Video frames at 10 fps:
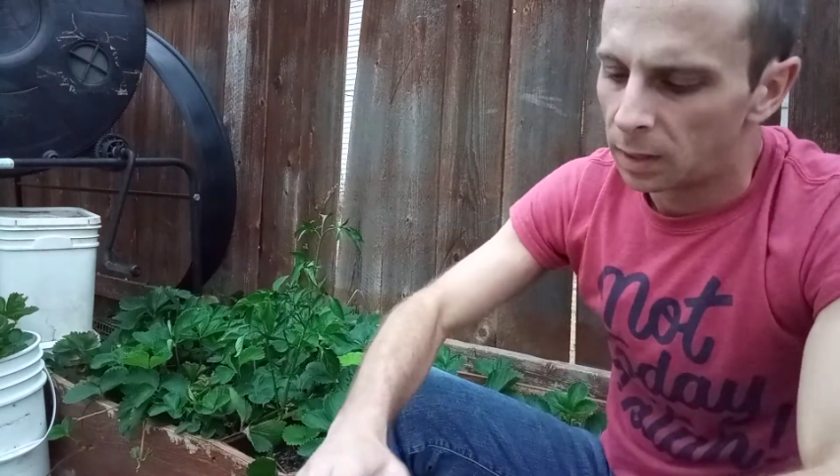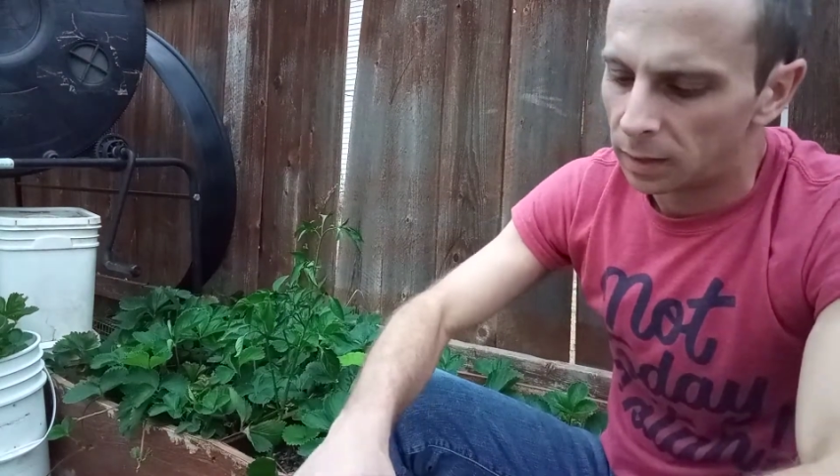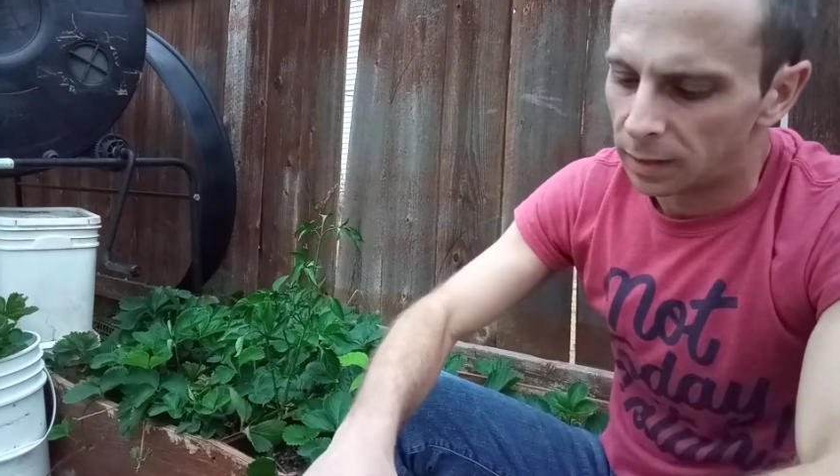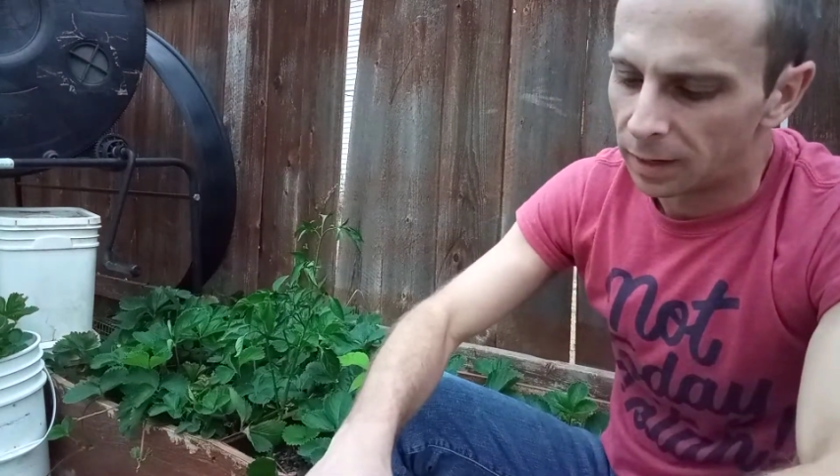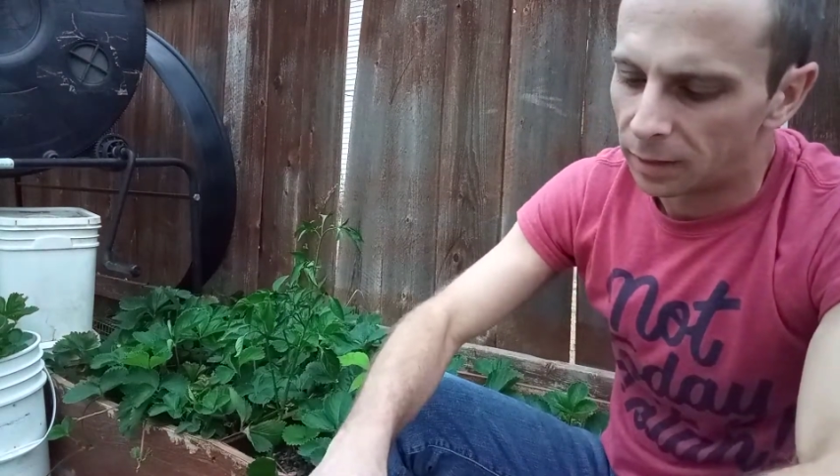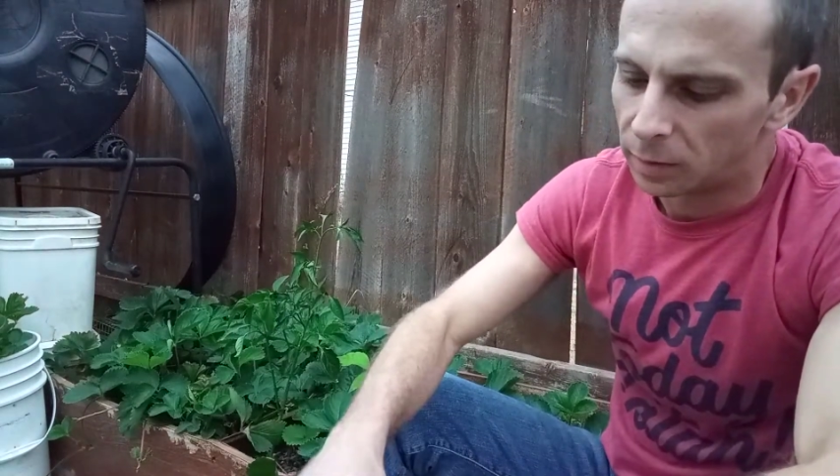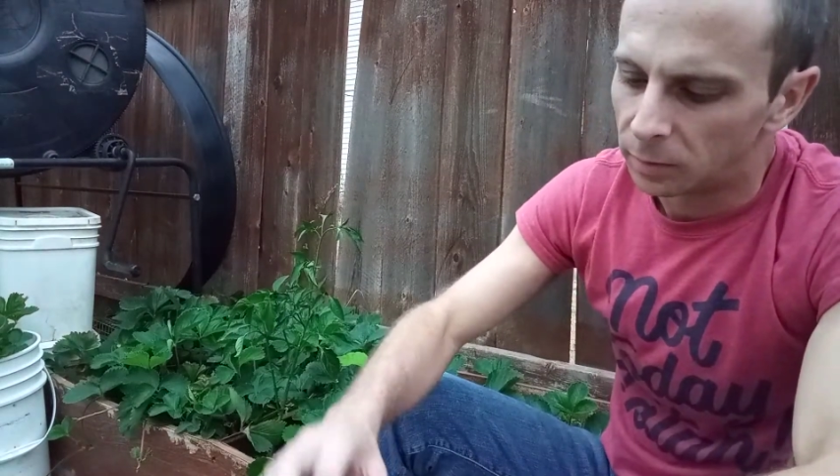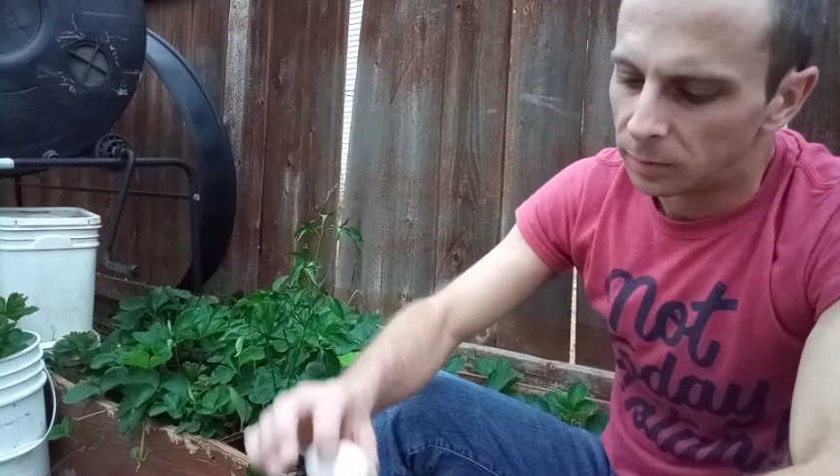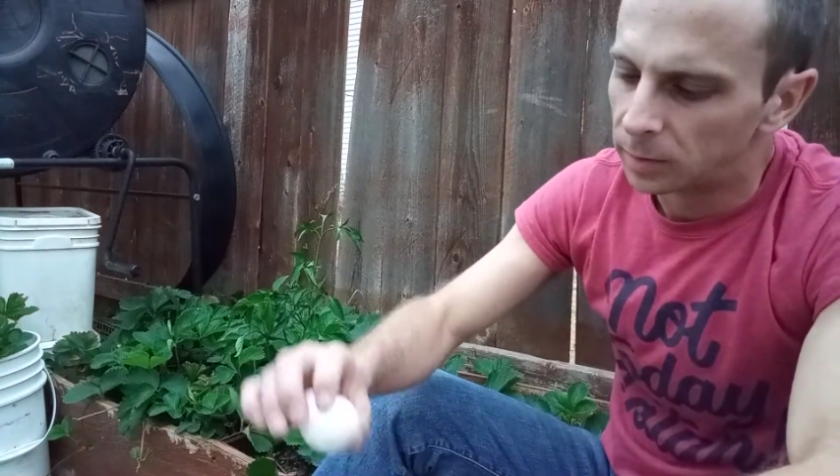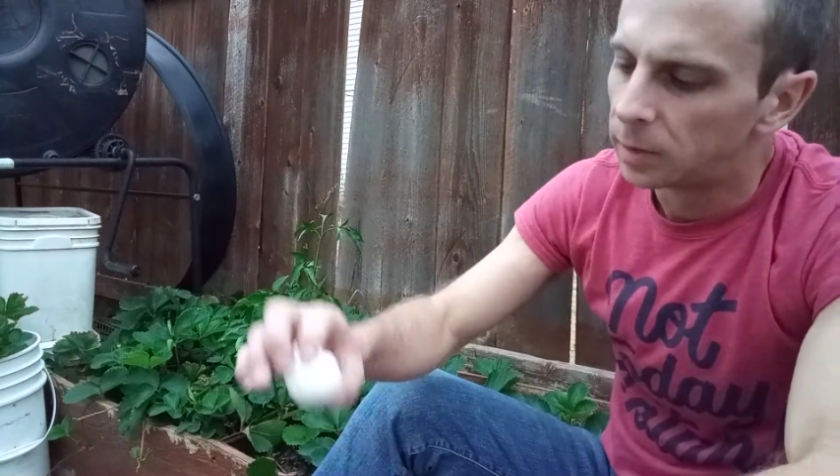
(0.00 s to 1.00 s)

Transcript: Now,